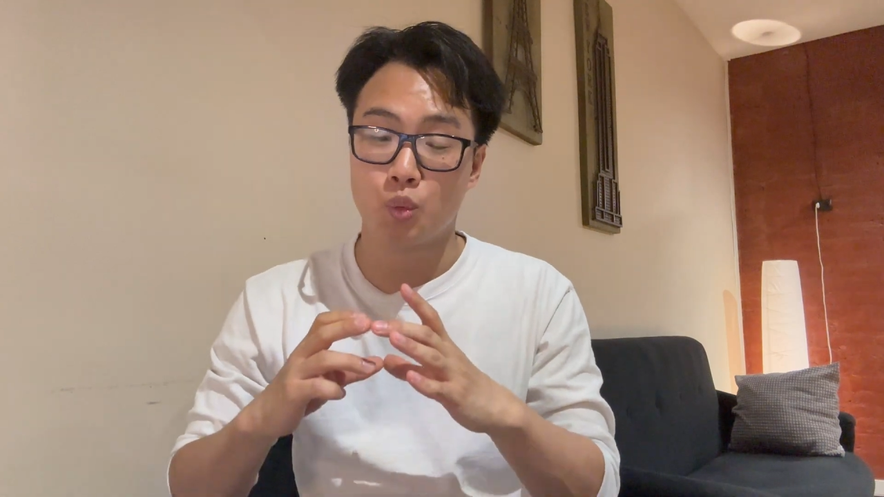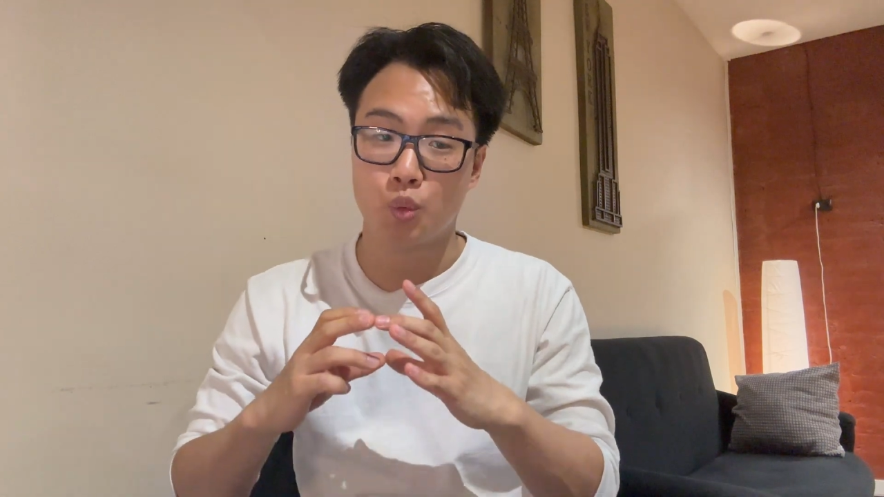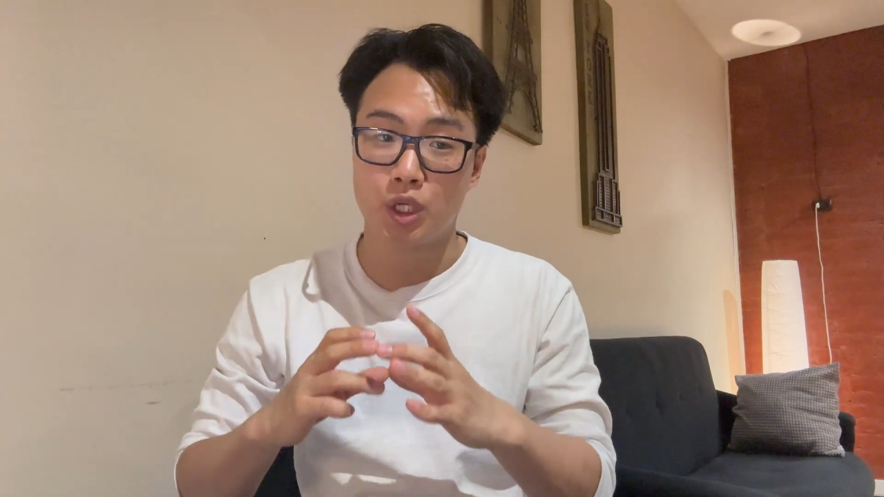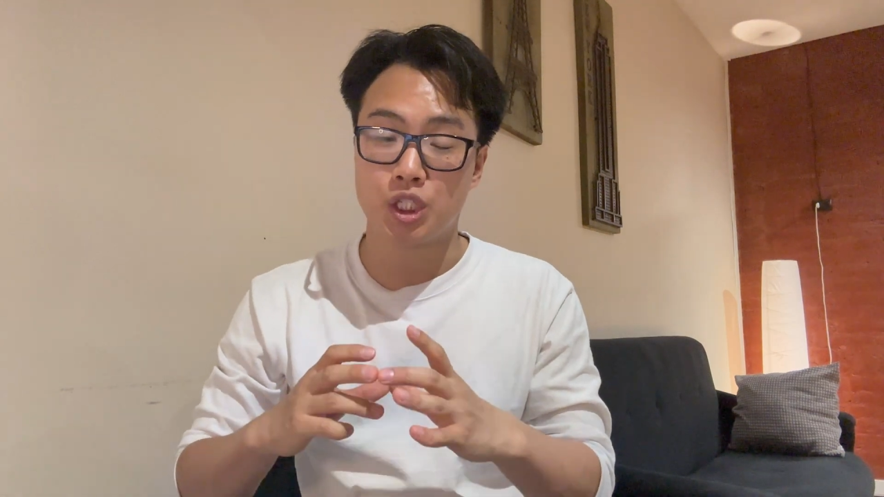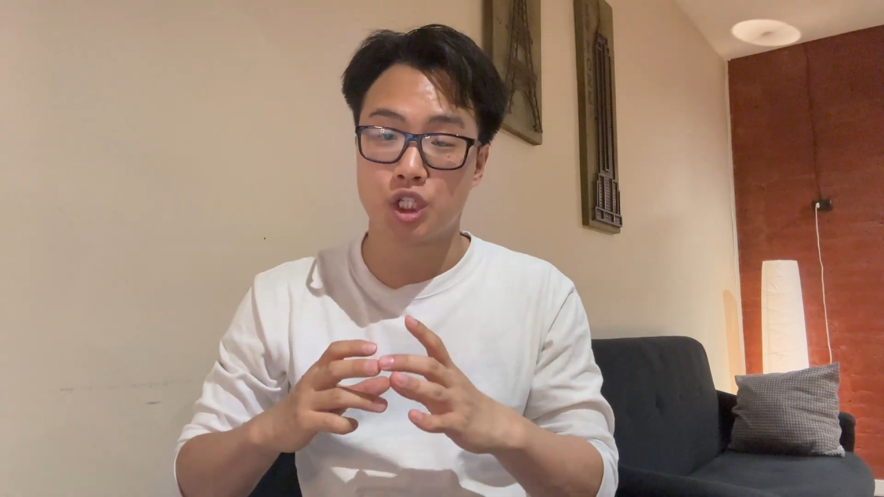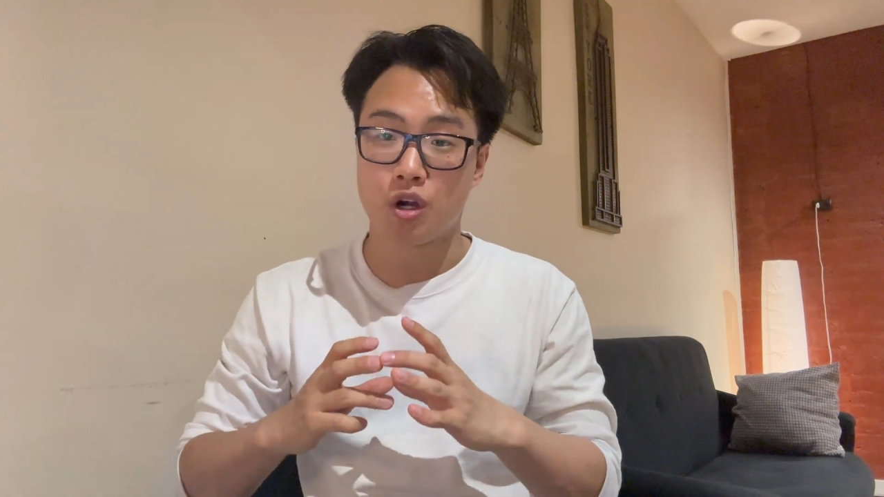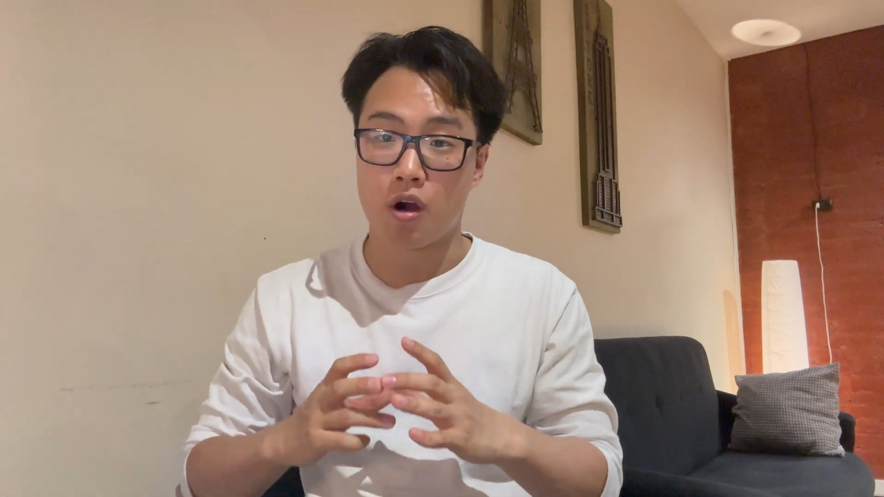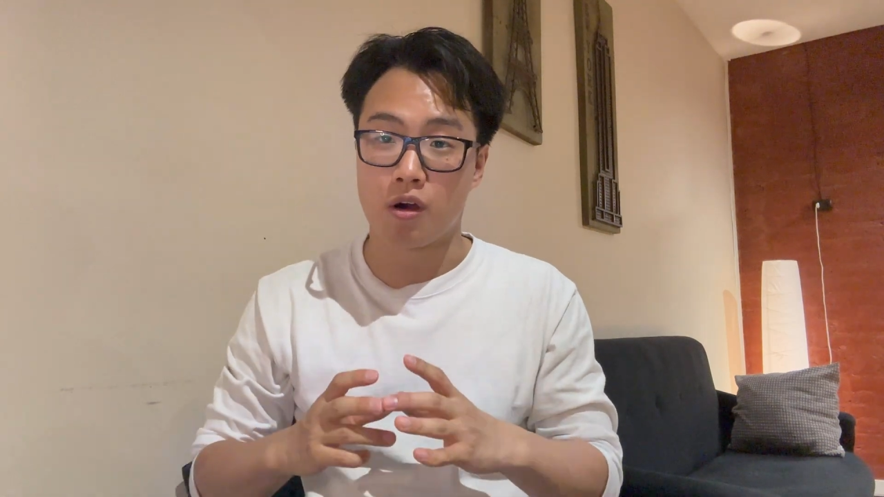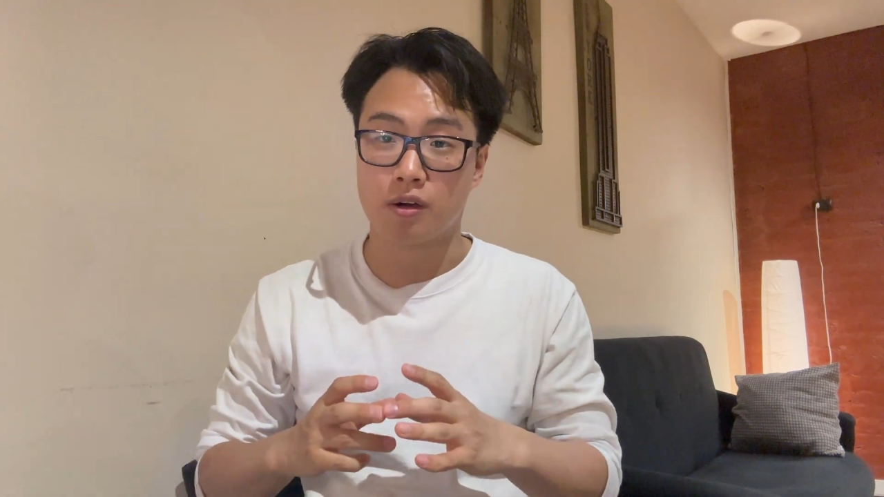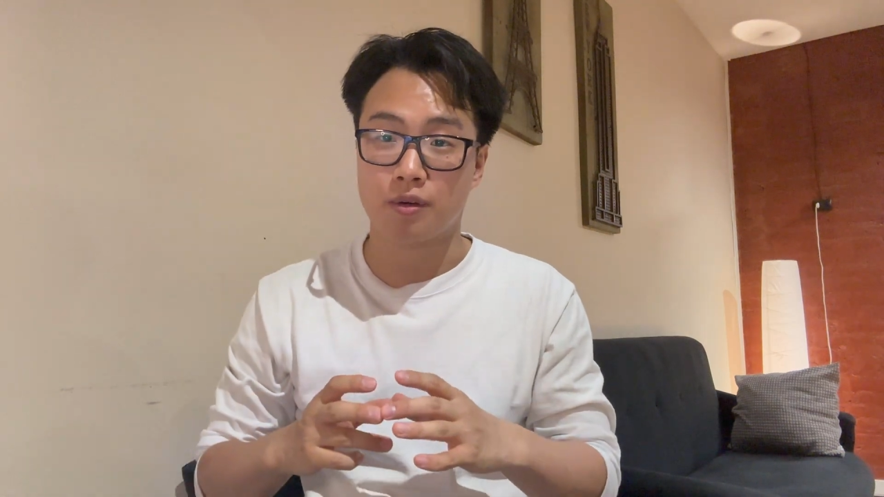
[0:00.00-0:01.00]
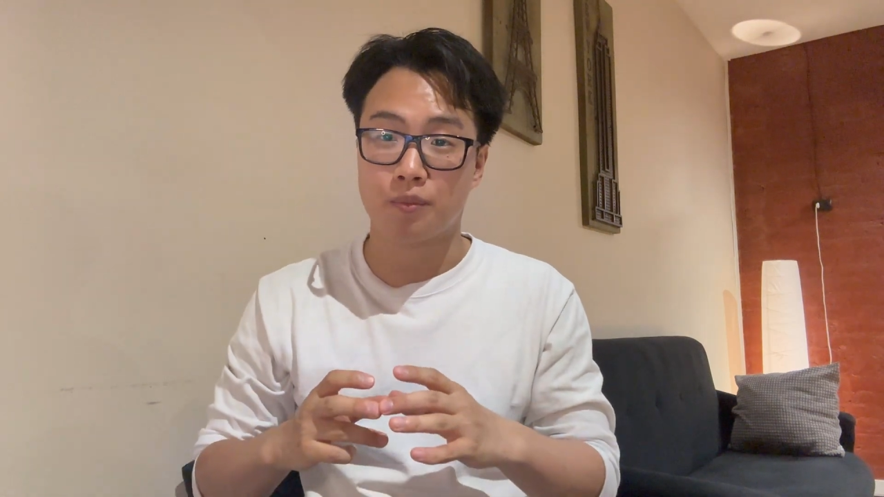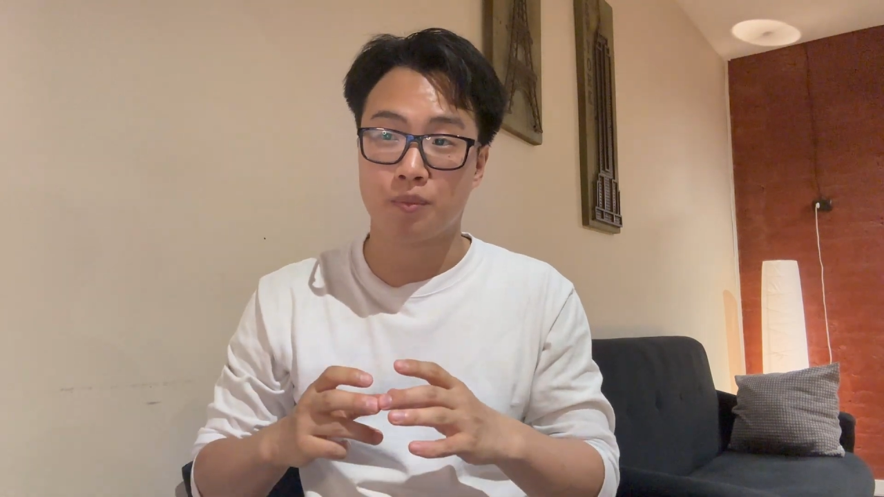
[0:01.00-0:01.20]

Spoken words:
which are